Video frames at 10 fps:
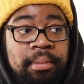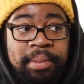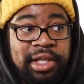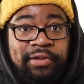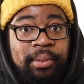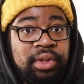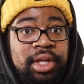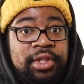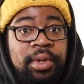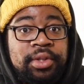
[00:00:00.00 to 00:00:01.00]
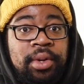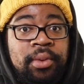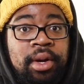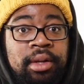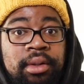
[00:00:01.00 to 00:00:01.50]
Biz for moonshine
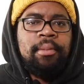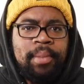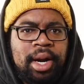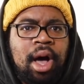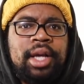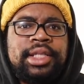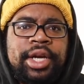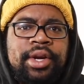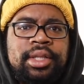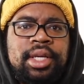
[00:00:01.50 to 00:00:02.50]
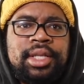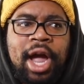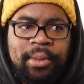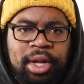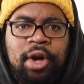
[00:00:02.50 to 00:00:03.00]
2021. But in all seriousness,
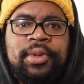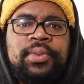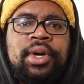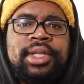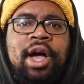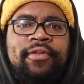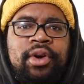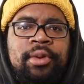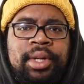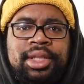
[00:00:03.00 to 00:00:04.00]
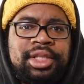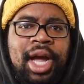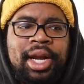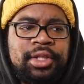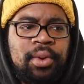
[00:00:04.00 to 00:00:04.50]
I really hope this works out for her because
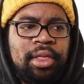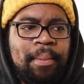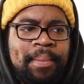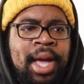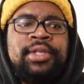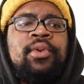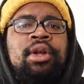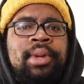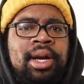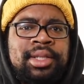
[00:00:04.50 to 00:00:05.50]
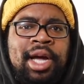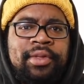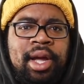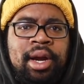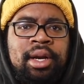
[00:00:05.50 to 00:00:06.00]
Chynna is one of the best rollerbladers
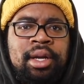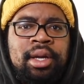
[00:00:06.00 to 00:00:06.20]
out there.